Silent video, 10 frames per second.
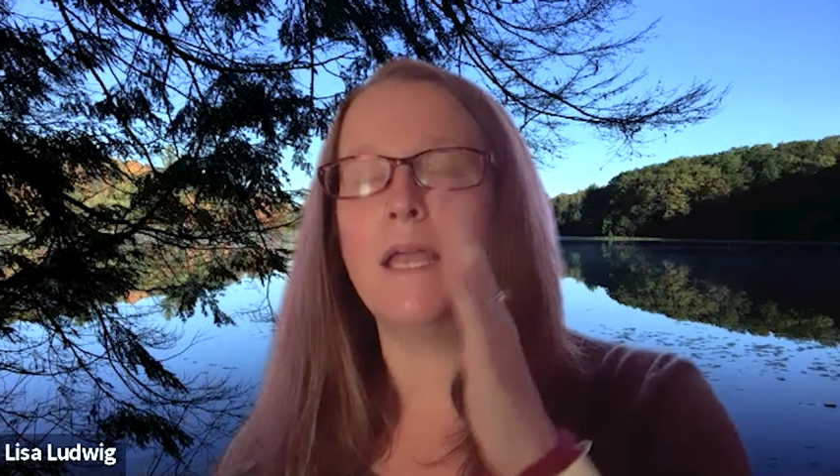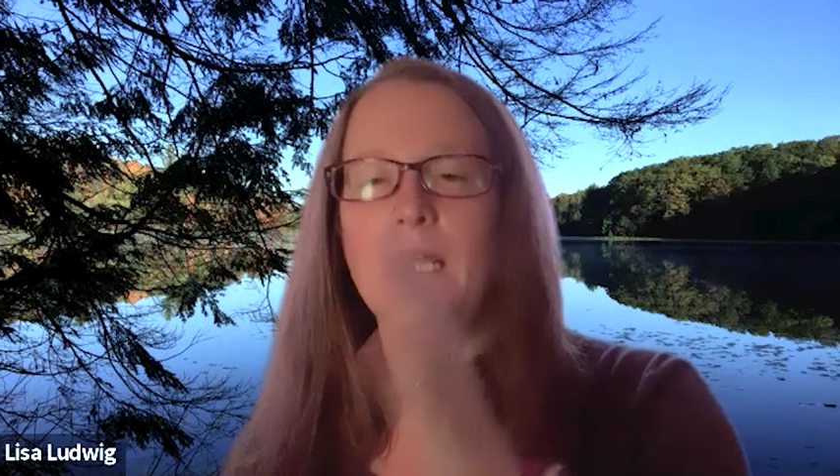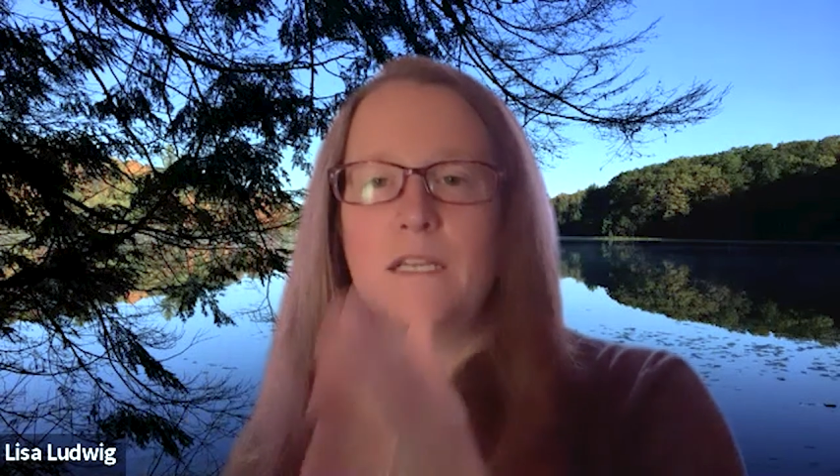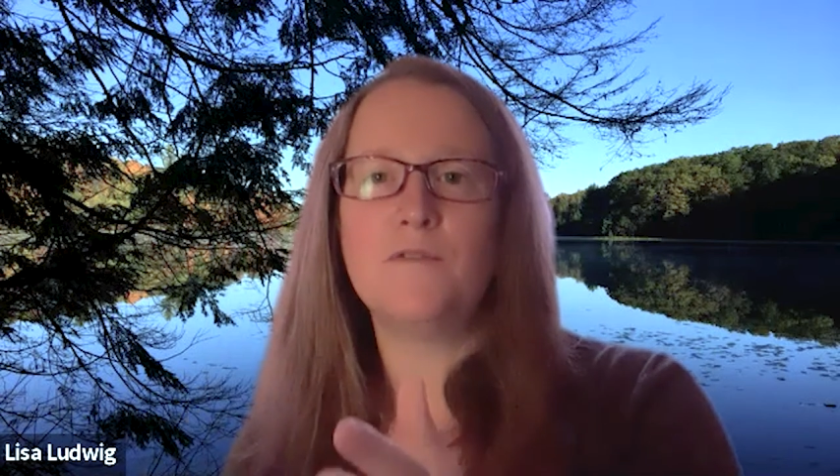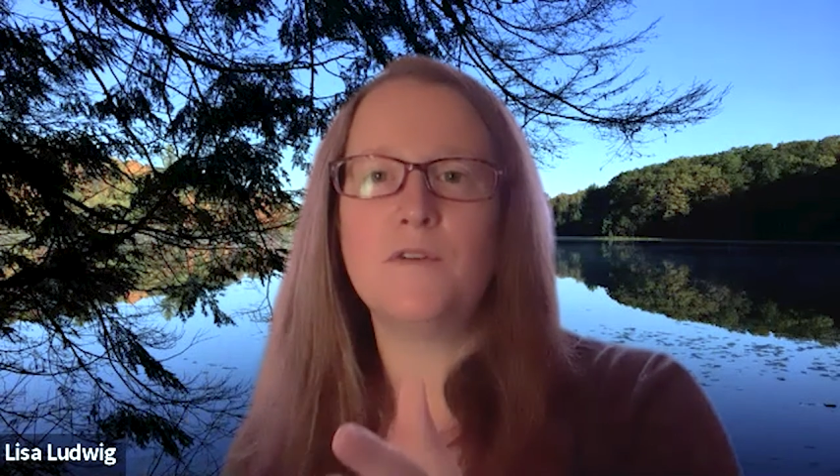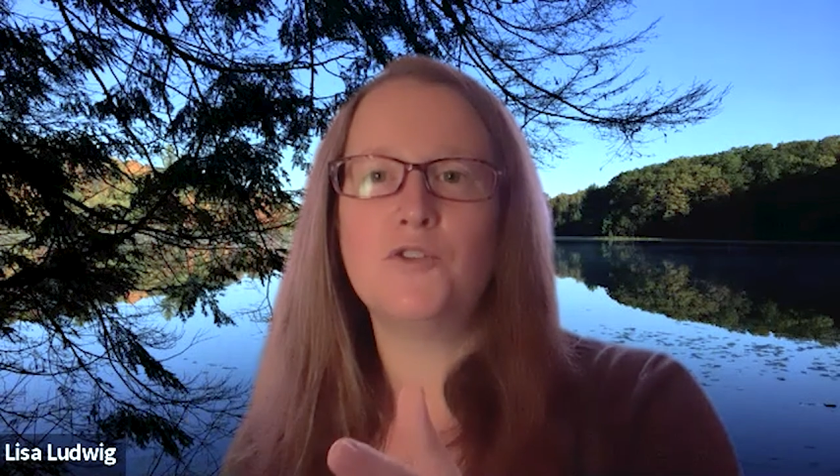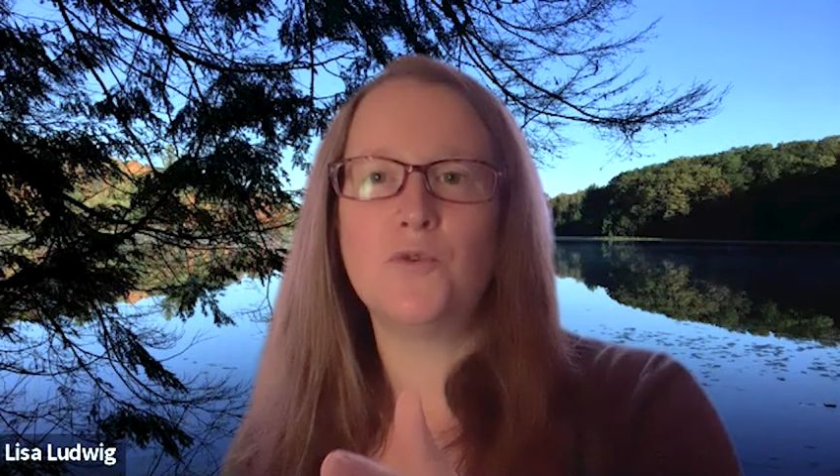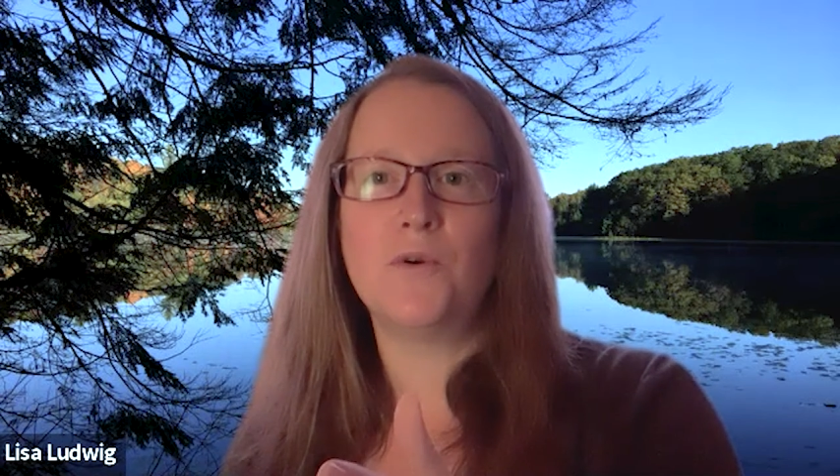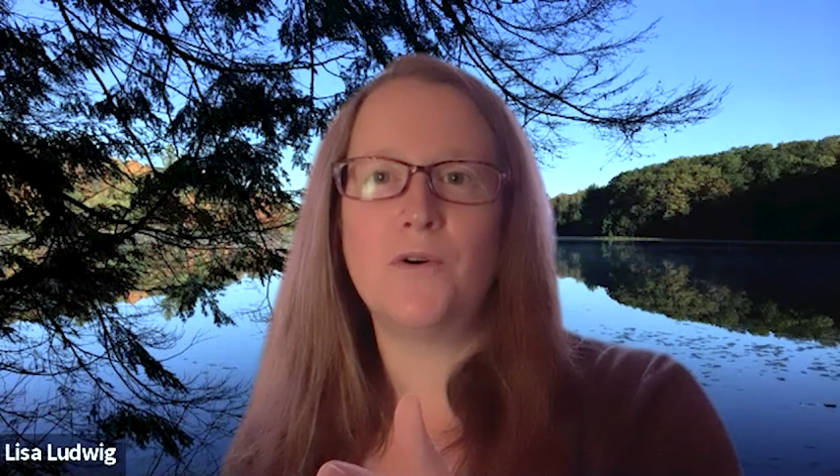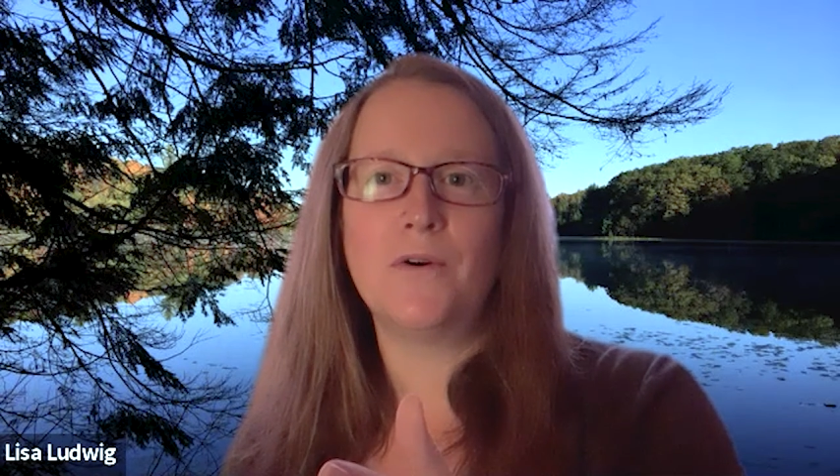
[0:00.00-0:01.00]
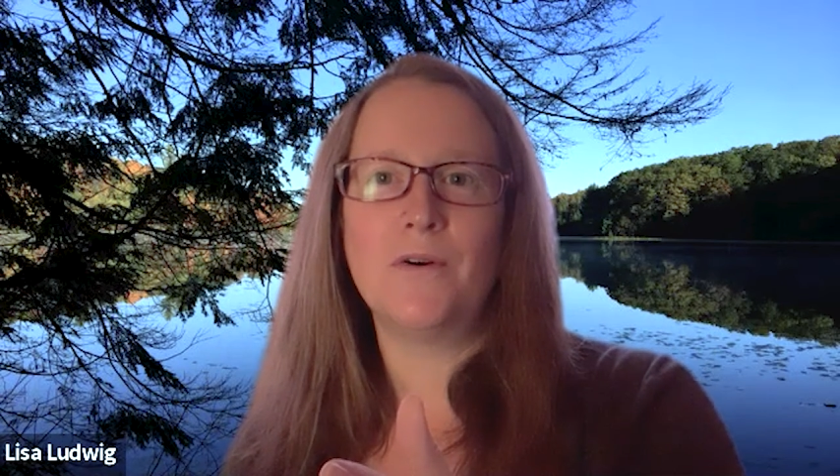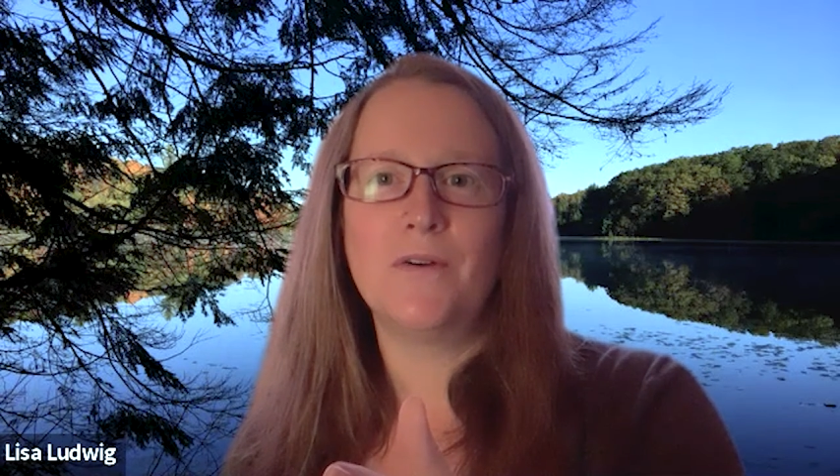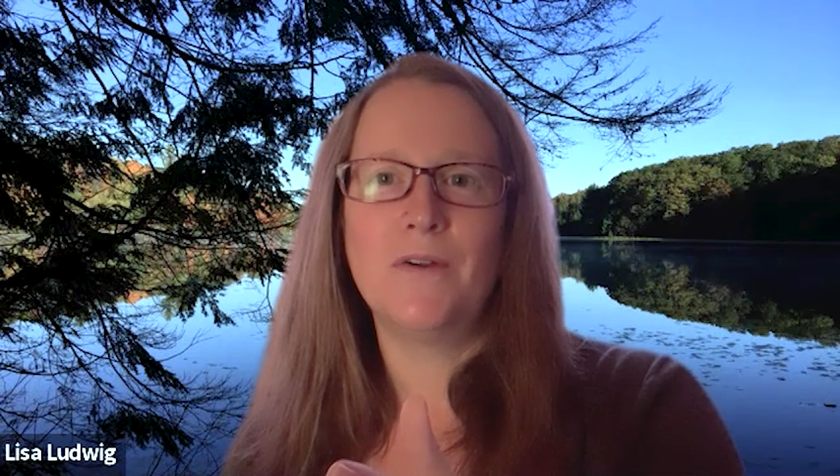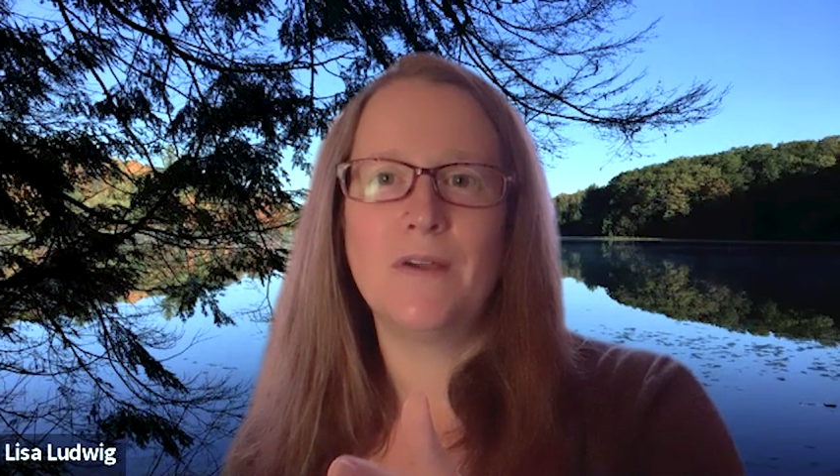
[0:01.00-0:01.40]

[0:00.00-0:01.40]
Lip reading: individual